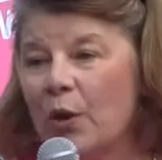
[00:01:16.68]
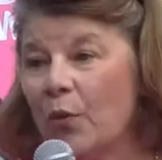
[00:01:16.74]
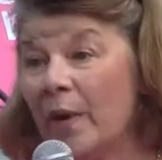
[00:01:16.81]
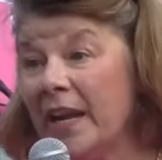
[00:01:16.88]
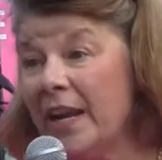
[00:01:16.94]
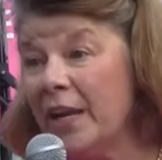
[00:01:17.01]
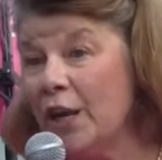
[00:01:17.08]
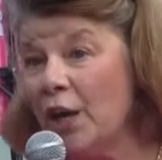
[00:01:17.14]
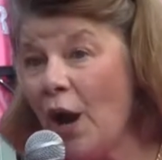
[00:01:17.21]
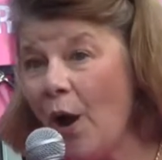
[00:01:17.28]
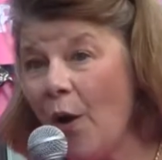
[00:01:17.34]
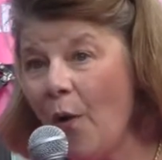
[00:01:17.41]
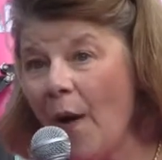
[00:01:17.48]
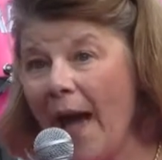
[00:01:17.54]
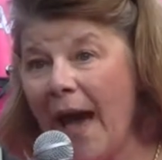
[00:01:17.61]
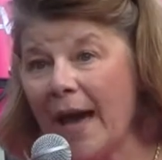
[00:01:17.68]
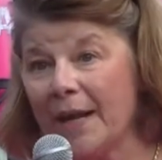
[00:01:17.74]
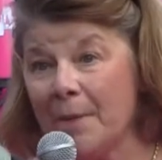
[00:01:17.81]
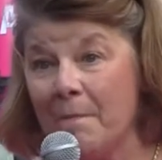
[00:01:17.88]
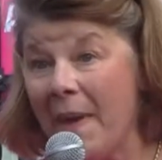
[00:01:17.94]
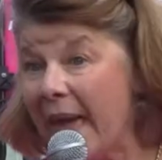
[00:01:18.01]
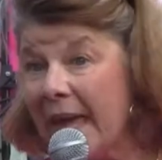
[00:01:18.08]
We didn't know how
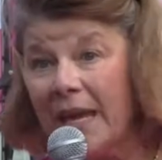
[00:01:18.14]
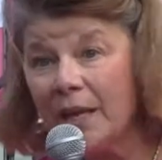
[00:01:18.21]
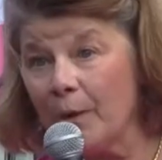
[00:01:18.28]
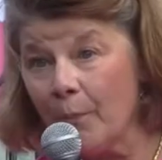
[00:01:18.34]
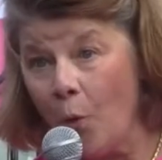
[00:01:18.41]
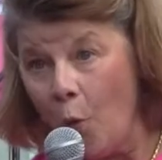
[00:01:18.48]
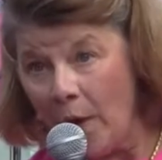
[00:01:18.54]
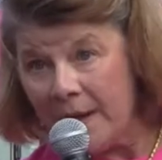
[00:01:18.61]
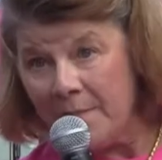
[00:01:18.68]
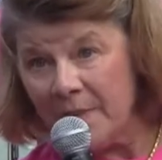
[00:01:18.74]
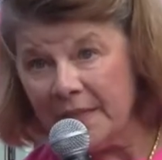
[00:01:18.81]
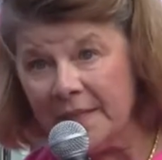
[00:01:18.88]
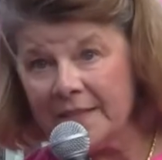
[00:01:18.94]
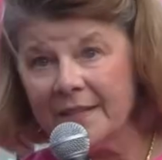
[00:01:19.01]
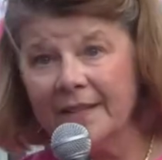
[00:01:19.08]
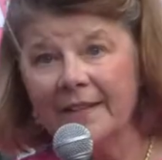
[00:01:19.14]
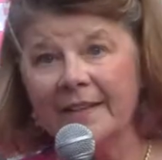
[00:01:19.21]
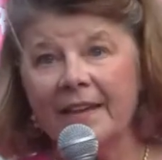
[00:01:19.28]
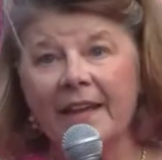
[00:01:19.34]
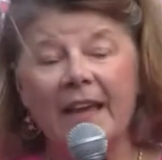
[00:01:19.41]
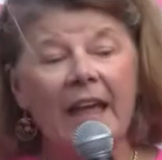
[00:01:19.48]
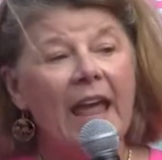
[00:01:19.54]
to make an appointment.
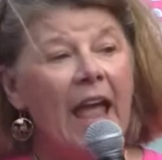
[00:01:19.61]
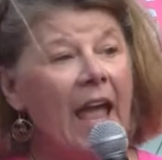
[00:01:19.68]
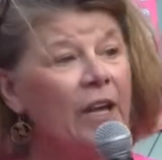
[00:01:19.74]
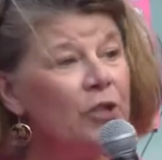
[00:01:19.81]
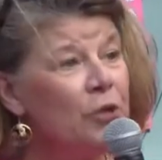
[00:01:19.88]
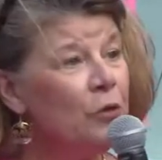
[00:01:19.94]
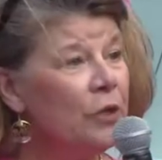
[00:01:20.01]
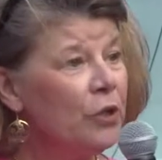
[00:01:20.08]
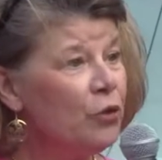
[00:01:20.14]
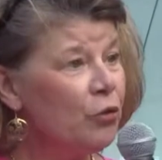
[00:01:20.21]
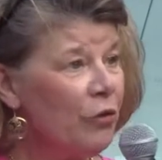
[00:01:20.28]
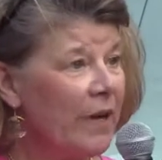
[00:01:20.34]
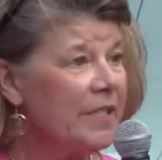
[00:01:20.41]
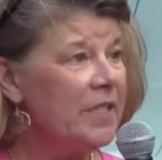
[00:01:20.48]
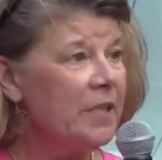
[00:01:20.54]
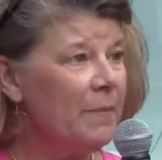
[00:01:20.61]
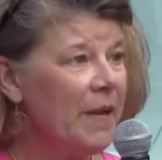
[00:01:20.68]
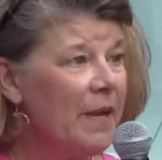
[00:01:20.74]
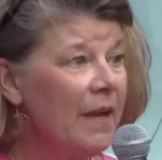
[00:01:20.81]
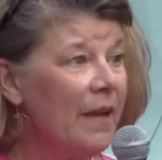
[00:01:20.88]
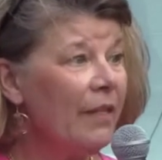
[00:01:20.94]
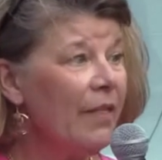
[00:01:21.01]
And you can trust
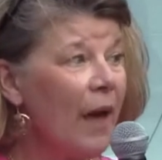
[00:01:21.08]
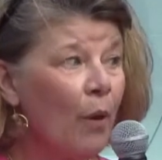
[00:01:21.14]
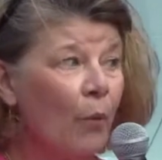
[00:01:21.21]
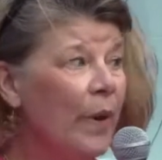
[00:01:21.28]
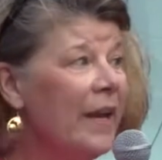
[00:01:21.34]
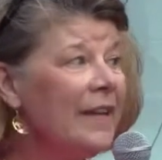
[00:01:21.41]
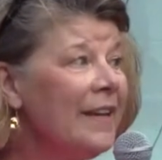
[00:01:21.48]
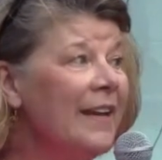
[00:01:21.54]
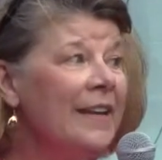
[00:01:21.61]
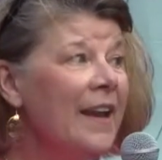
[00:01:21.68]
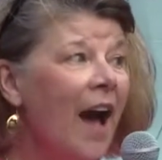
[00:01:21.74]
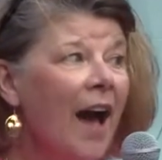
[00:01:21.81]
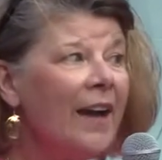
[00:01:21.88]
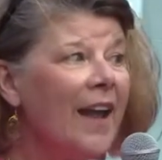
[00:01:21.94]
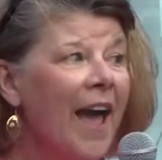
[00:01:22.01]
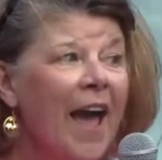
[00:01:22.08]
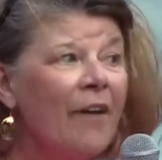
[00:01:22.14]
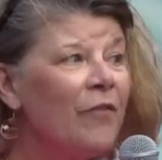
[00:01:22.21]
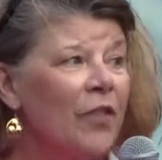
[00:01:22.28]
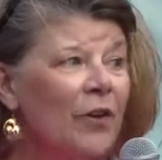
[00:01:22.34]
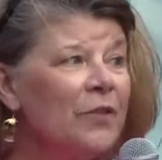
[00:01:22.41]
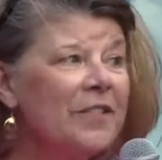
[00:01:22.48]
me that we did not
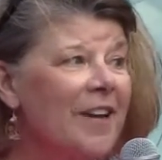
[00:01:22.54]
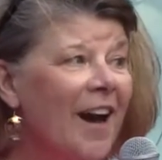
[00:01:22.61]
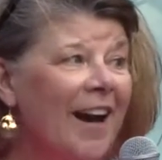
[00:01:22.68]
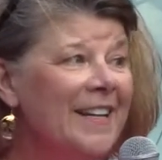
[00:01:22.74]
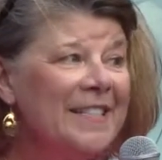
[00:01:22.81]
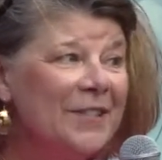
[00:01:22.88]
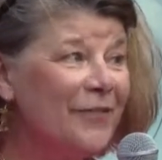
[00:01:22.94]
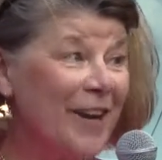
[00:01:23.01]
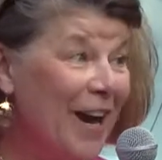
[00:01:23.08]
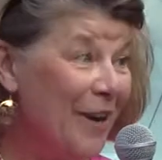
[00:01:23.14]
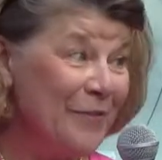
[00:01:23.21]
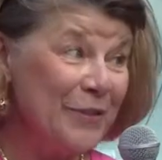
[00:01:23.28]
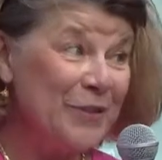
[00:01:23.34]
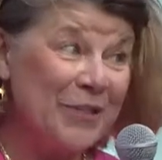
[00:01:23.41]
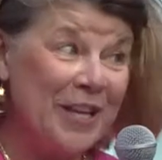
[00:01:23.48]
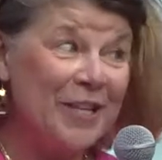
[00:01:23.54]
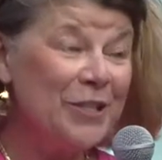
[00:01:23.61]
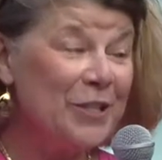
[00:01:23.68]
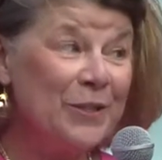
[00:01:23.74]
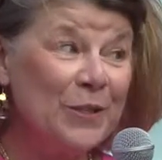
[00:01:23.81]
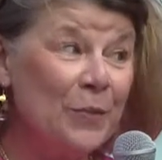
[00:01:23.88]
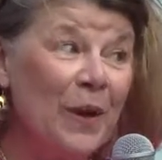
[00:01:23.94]
have those kinds of
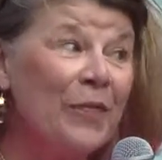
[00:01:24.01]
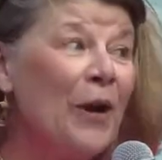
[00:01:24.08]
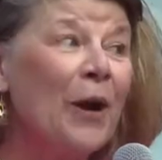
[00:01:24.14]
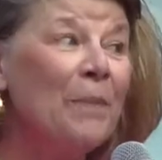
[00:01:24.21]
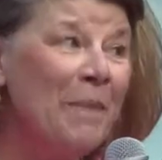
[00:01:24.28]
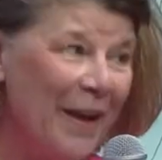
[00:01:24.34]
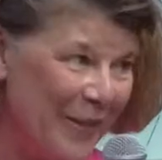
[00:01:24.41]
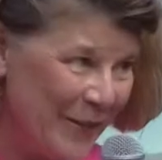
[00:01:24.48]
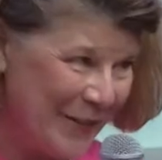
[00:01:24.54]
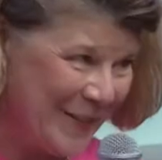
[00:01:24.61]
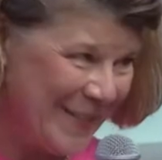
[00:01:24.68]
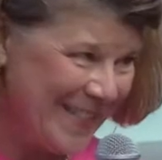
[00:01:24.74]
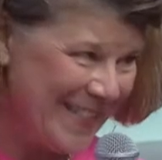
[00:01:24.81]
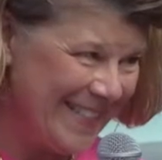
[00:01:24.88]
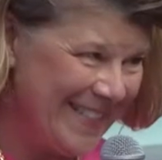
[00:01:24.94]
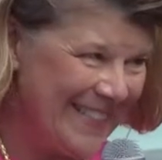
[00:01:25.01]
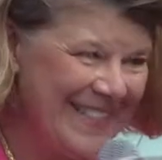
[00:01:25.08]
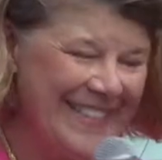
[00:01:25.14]
conversations with our mothers.